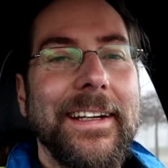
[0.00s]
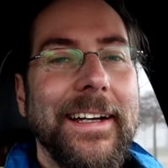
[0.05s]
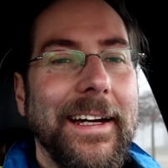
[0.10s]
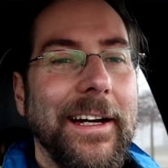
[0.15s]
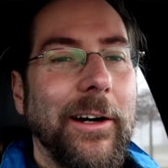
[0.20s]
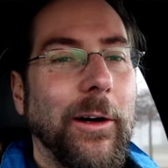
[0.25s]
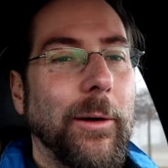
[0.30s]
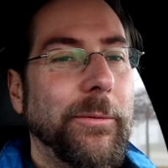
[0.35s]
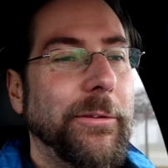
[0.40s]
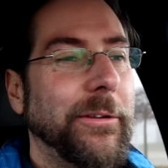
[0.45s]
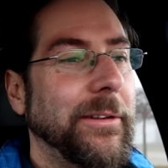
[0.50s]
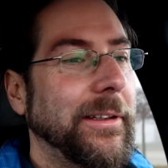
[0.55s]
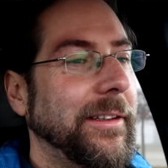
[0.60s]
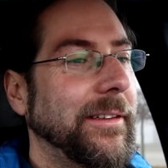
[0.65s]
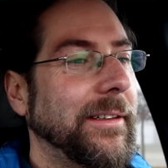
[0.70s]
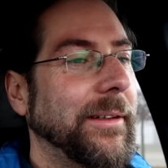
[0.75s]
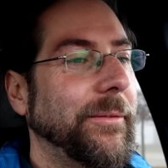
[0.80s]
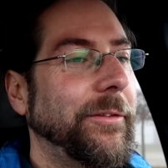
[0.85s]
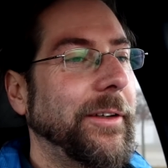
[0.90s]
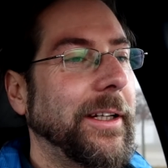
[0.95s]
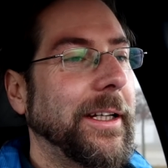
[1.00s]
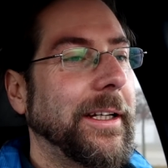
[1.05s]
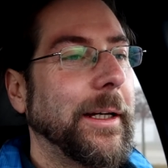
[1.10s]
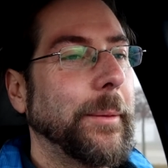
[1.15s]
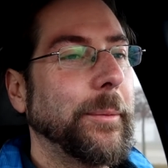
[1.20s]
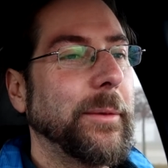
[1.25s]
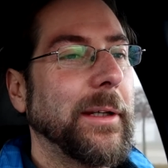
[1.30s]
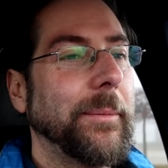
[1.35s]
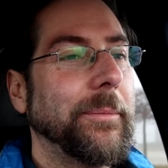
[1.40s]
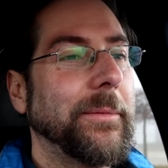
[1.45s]
Hopefully something
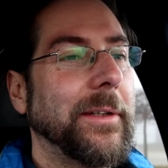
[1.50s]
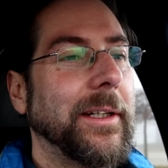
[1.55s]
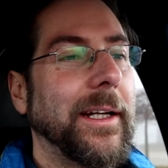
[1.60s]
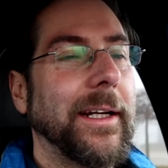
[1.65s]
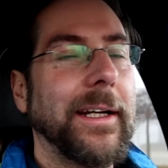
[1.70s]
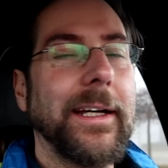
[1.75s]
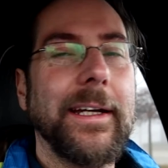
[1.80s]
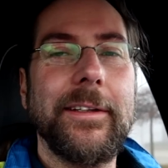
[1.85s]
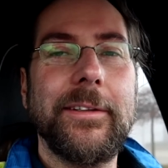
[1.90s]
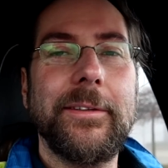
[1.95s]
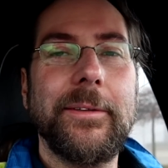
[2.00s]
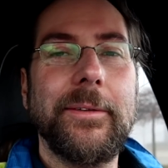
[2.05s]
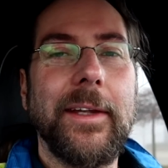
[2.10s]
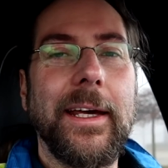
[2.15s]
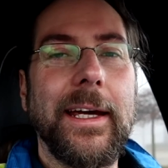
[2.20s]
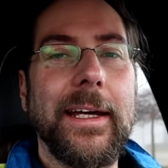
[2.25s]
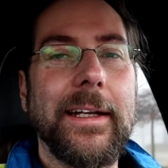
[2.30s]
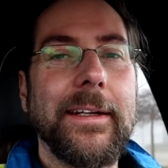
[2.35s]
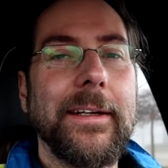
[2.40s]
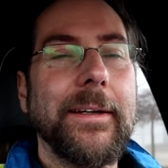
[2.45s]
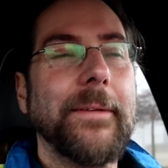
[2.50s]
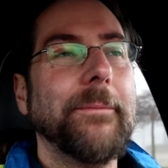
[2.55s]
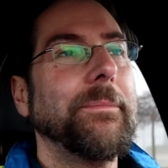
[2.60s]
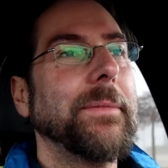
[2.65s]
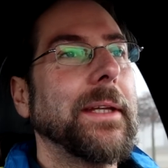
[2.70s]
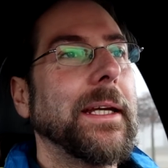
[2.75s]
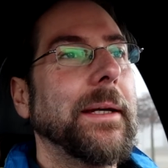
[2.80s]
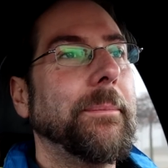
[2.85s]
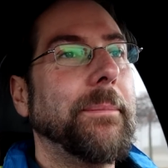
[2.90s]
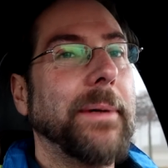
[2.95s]
comes up that I can do that.
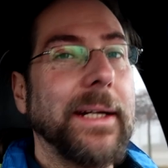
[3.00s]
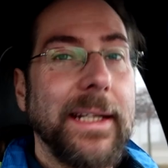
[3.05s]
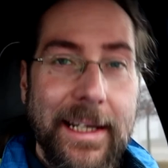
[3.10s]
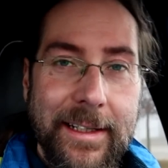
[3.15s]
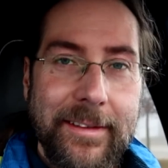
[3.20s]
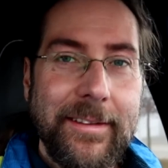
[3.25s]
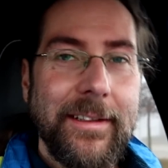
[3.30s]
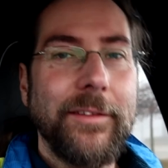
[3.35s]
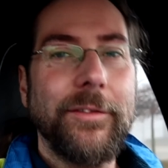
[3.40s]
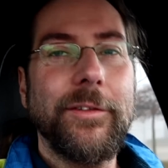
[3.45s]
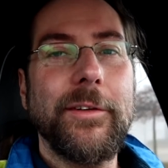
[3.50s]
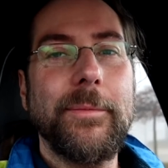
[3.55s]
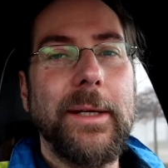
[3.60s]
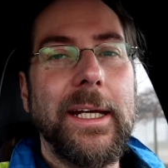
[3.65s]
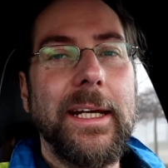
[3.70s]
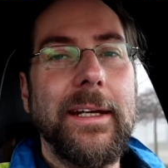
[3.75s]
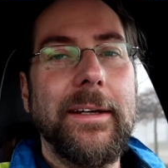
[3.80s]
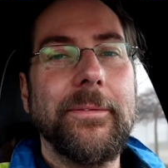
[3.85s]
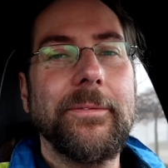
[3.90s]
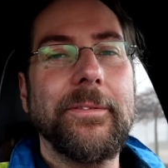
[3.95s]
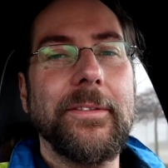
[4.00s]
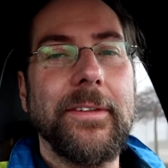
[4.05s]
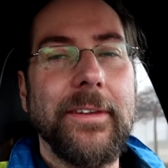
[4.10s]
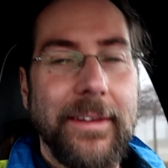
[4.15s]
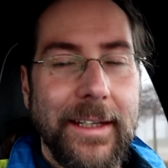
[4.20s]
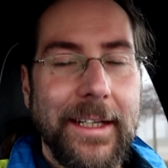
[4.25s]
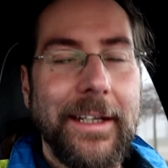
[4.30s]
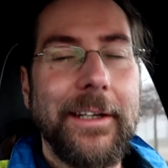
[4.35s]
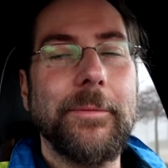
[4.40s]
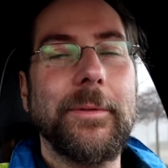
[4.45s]
But that's it for me.
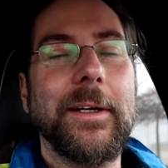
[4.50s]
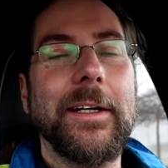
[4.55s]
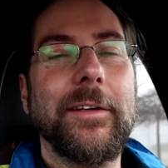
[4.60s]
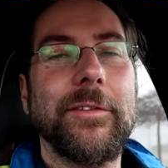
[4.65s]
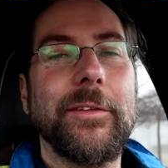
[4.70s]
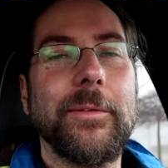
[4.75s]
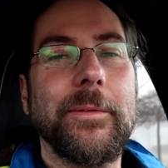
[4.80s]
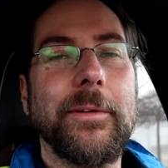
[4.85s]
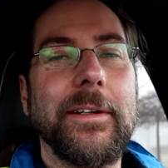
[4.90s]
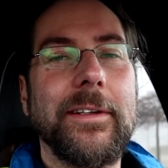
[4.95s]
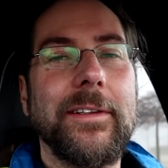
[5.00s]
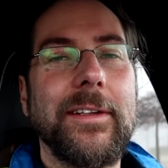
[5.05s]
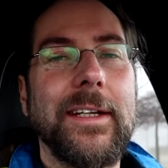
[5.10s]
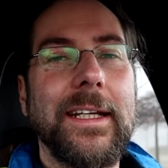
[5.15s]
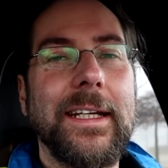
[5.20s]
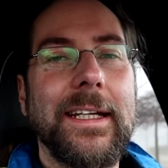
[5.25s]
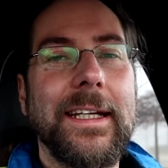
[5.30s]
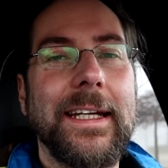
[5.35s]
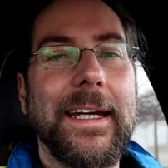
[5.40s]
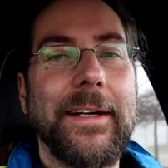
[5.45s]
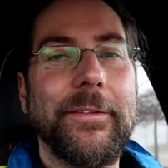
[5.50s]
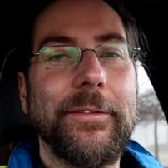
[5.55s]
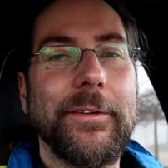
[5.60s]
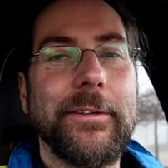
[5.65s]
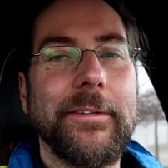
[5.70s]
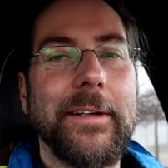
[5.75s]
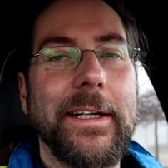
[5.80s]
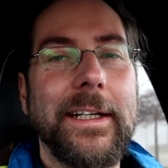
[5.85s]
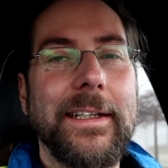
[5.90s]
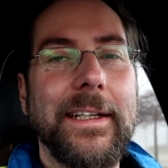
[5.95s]
Thank you much for watching. Have a
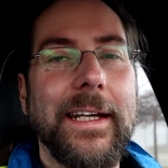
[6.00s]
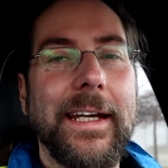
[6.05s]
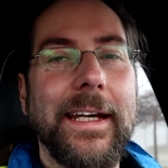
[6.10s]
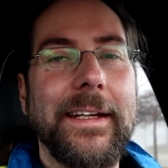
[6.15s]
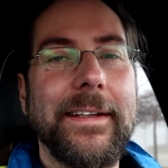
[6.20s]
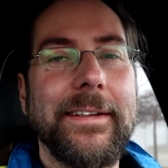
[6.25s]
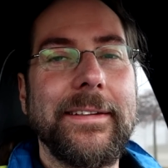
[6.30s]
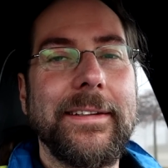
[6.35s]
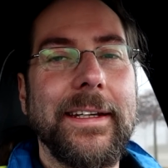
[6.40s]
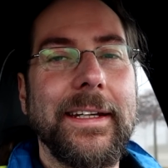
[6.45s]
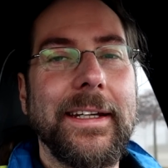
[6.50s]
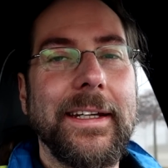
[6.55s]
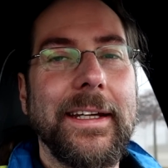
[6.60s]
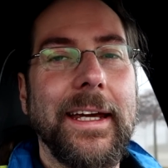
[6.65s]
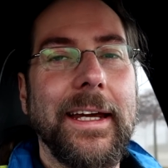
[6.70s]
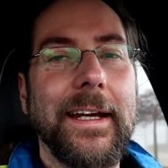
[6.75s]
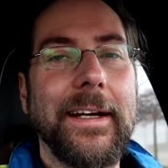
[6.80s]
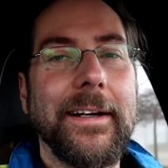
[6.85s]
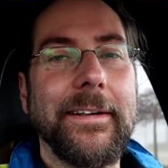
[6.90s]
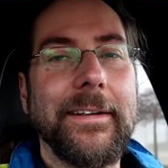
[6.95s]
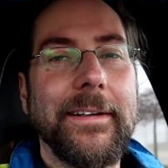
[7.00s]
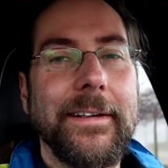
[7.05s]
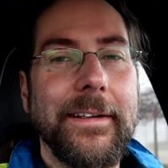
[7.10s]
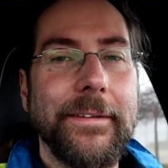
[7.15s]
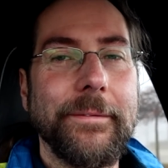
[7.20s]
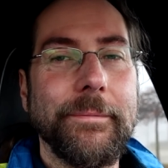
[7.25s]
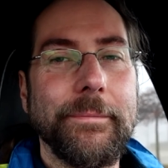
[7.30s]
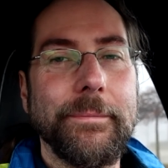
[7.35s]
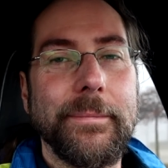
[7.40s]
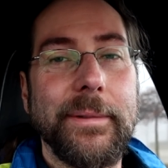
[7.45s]
great day and take care.
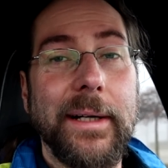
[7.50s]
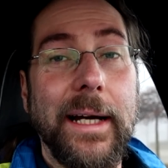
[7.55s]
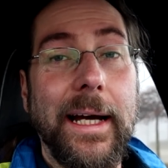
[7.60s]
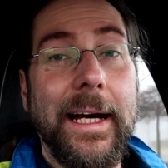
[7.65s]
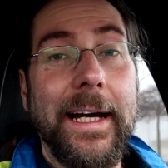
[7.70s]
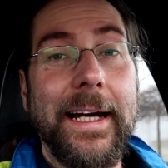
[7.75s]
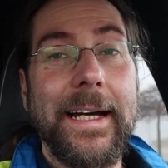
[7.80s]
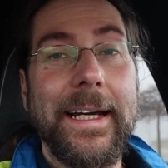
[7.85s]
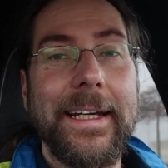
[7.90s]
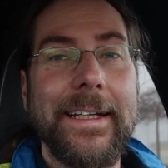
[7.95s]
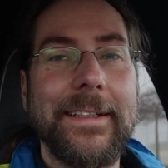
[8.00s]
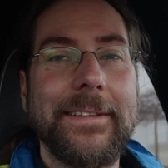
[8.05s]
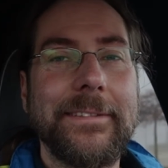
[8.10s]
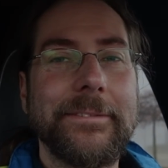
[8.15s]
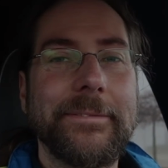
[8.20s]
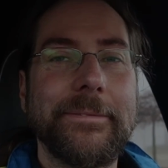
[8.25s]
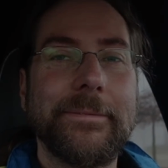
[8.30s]
Bye.